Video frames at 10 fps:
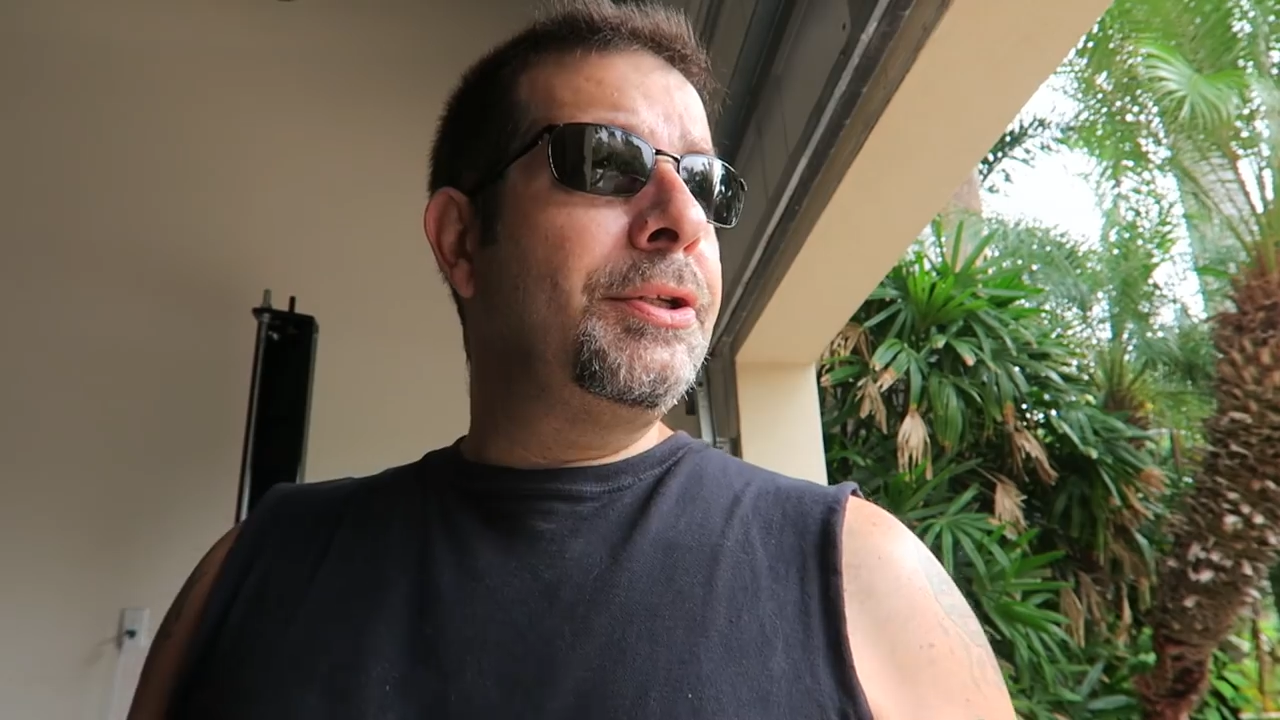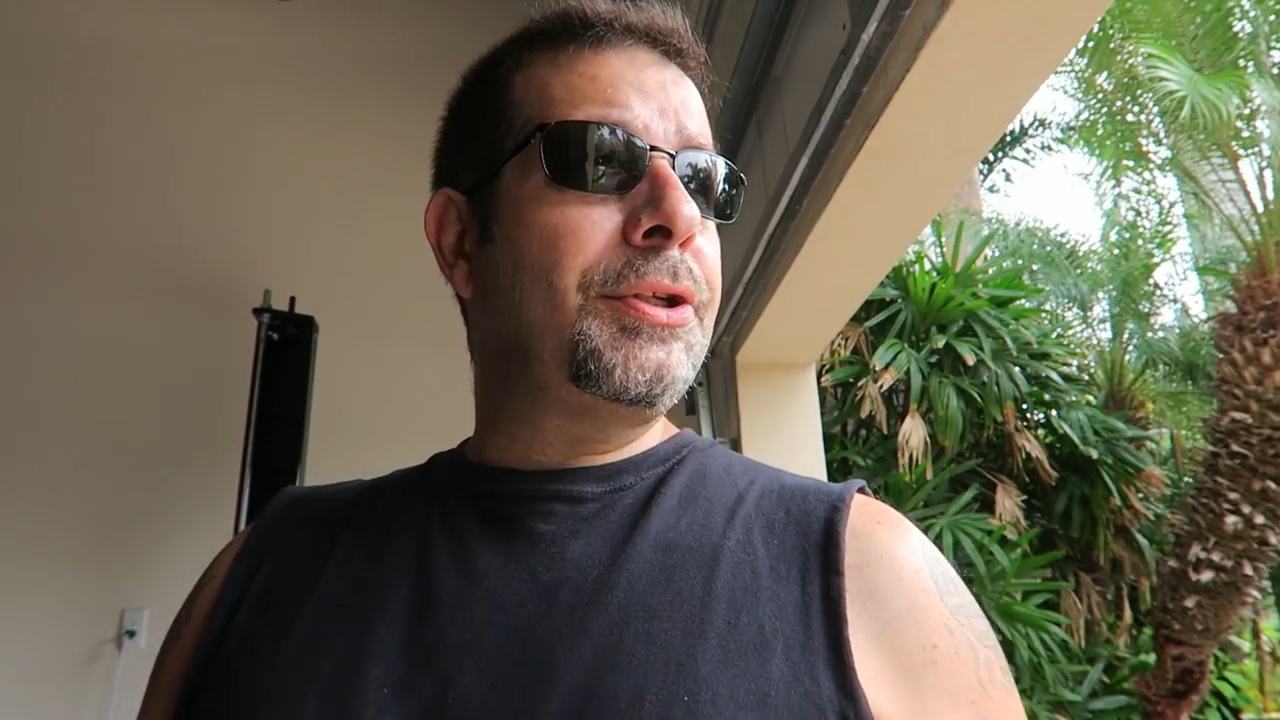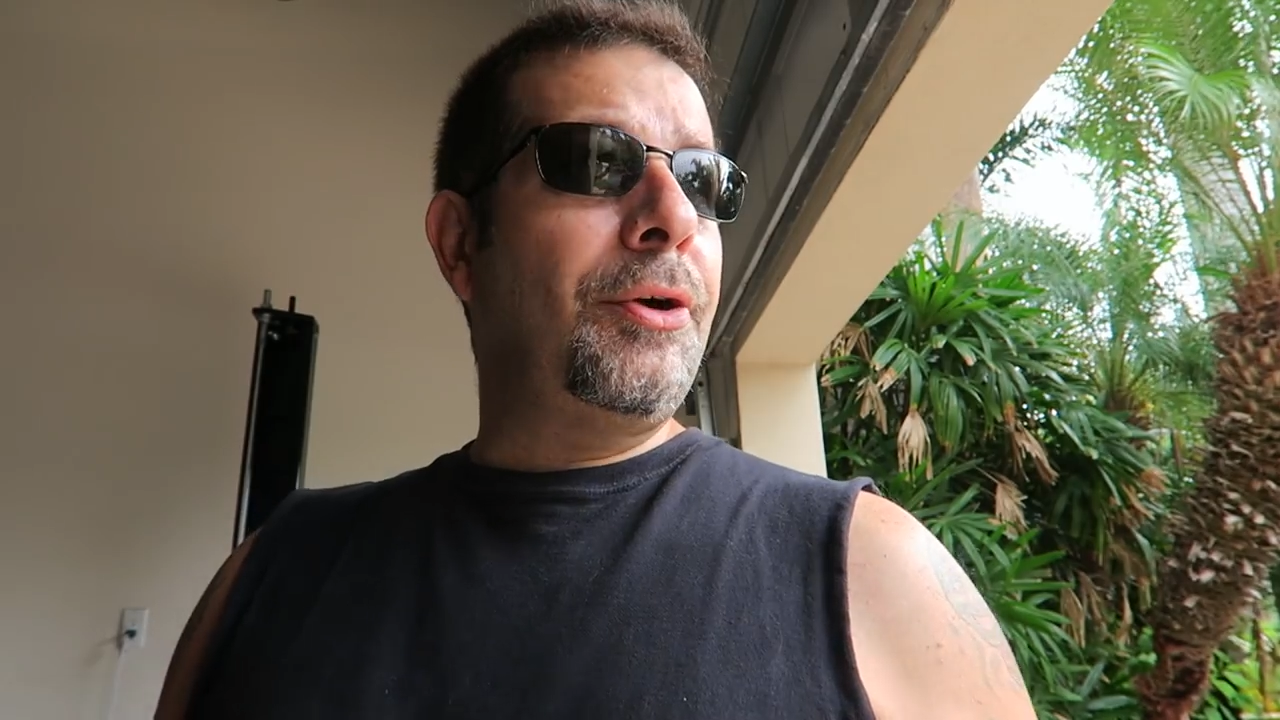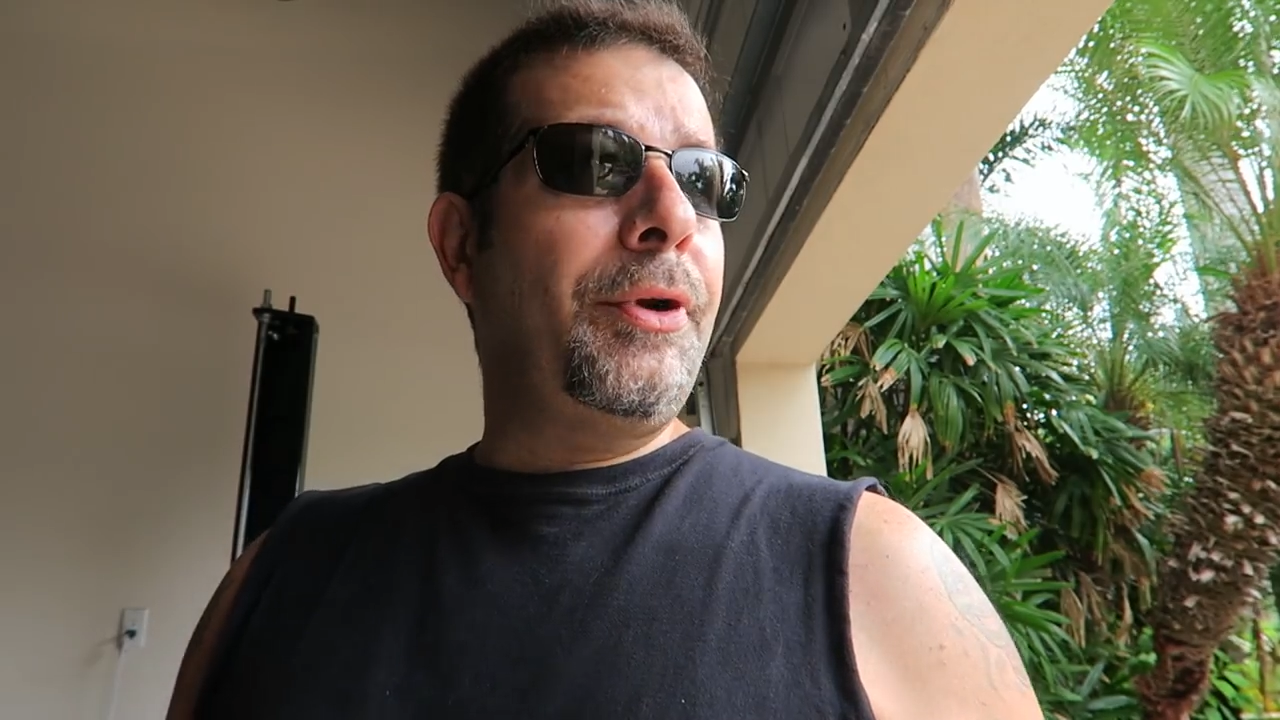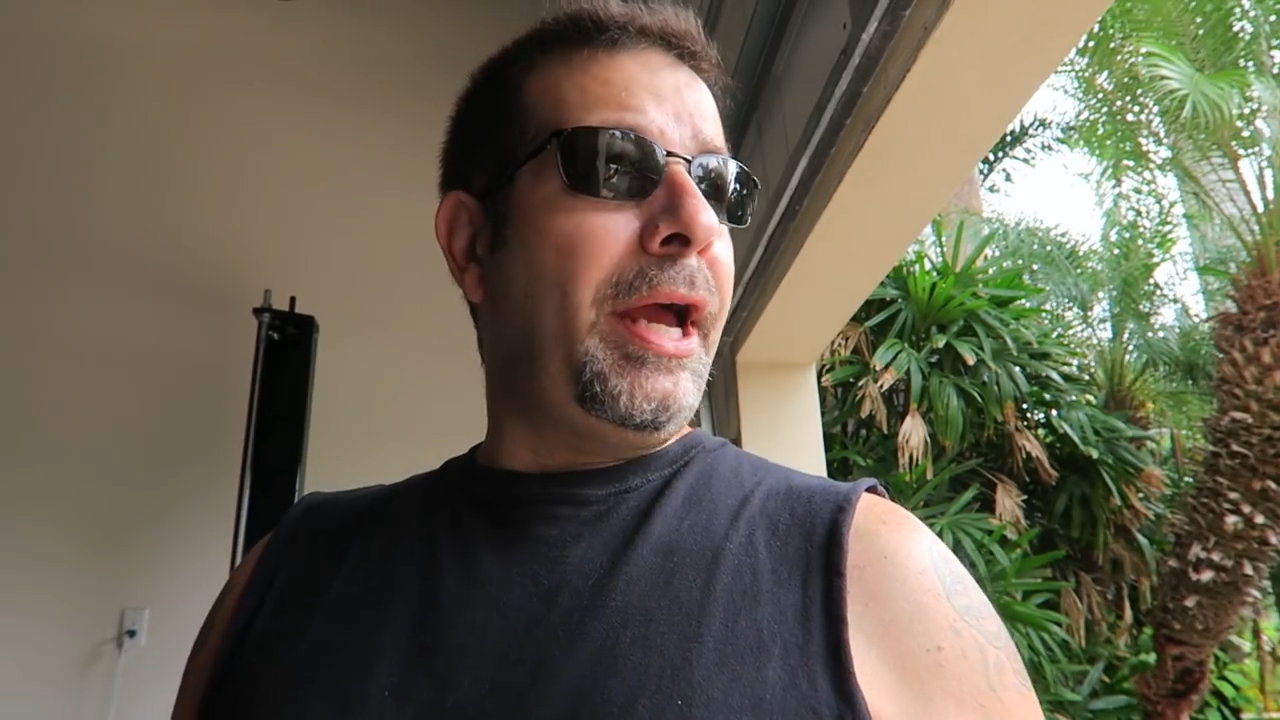So